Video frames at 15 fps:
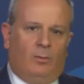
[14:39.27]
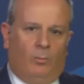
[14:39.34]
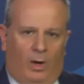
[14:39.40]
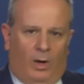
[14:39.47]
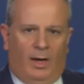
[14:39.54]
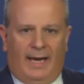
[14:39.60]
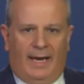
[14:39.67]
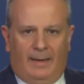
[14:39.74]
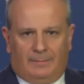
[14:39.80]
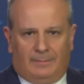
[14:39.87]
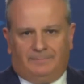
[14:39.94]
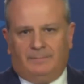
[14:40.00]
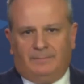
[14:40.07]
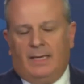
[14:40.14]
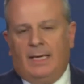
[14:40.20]
Why?
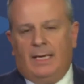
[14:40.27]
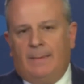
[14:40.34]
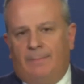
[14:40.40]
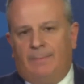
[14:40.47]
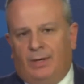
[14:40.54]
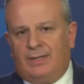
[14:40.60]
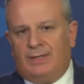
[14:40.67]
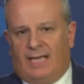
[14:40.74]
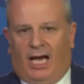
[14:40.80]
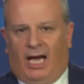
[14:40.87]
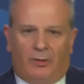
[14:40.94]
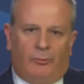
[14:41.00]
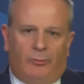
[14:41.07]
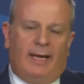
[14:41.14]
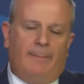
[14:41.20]
Because
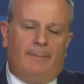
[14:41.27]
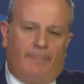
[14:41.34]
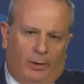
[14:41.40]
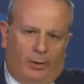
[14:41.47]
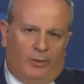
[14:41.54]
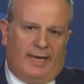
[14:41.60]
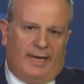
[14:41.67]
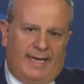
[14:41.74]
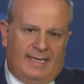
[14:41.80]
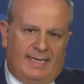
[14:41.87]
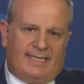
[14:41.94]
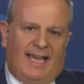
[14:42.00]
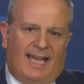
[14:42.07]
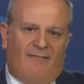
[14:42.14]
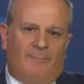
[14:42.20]
UNRWA
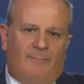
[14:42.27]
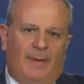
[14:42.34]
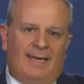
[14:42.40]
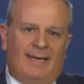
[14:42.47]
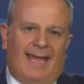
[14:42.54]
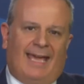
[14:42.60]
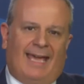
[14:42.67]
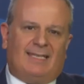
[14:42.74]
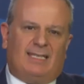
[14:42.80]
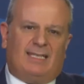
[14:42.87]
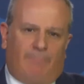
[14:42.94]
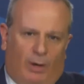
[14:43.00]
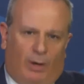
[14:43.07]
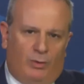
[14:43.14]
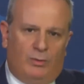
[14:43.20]
employees have been
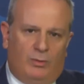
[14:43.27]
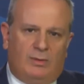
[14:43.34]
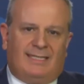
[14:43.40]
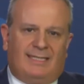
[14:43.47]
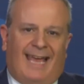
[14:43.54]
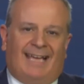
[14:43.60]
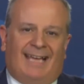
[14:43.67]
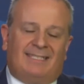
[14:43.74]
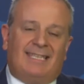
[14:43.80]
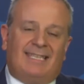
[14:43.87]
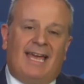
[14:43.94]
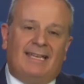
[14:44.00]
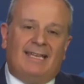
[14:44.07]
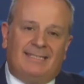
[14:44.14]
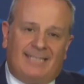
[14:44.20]
exposed as
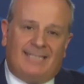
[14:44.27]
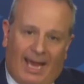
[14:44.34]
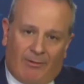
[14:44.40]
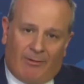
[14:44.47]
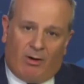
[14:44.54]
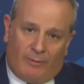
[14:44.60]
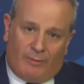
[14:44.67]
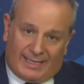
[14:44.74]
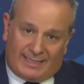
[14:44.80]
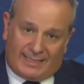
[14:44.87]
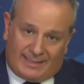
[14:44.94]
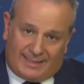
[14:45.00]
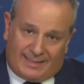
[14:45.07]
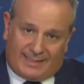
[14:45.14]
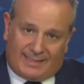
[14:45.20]

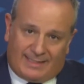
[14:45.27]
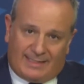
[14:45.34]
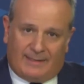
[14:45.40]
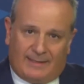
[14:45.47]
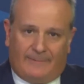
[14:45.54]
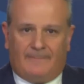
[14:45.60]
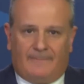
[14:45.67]
terrorists.